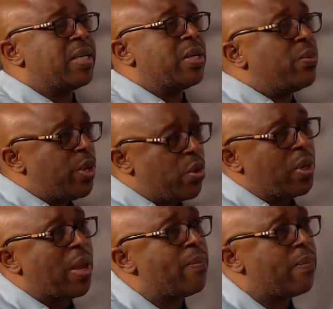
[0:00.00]
We know
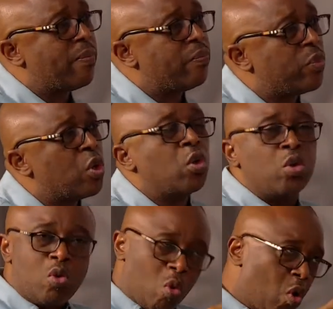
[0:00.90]
them.
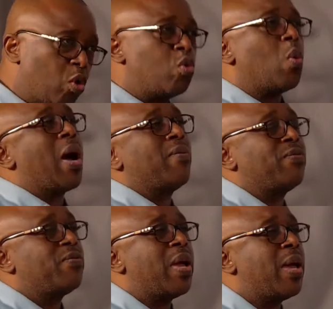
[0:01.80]
You have